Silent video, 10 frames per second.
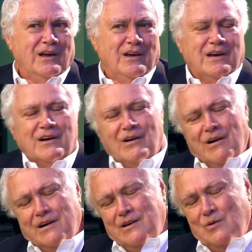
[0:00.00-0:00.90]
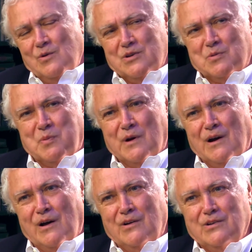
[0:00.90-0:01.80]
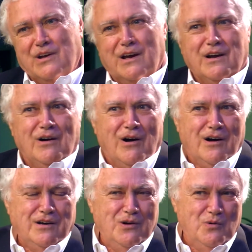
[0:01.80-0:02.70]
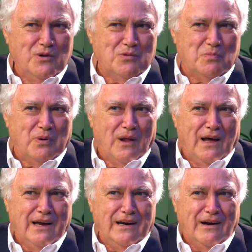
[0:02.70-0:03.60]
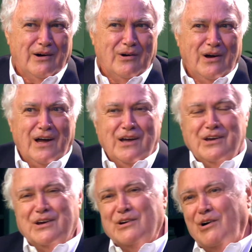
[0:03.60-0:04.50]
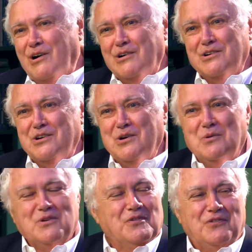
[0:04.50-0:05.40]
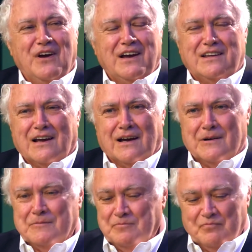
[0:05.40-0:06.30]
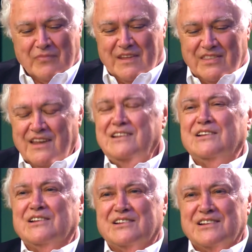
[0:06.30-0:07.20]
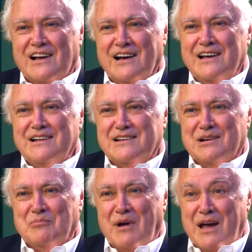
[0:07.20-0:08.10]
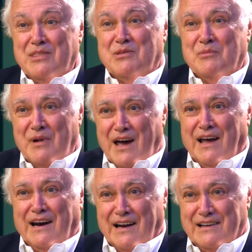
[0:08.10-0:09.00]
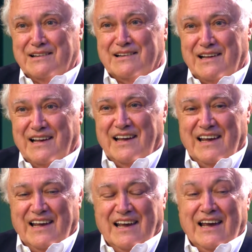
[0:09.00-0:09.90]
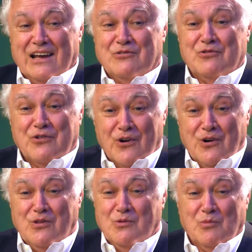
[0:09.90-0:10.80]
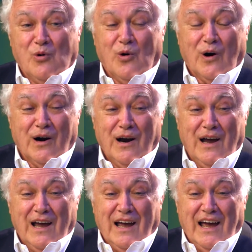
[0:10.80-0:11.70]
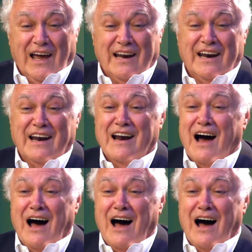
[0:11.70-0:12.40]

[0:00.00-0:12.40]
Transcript: you can argue with Spinoza, you can argue with Plato, you can argue with Fichte. This is science and mathematics. And furthermore, and an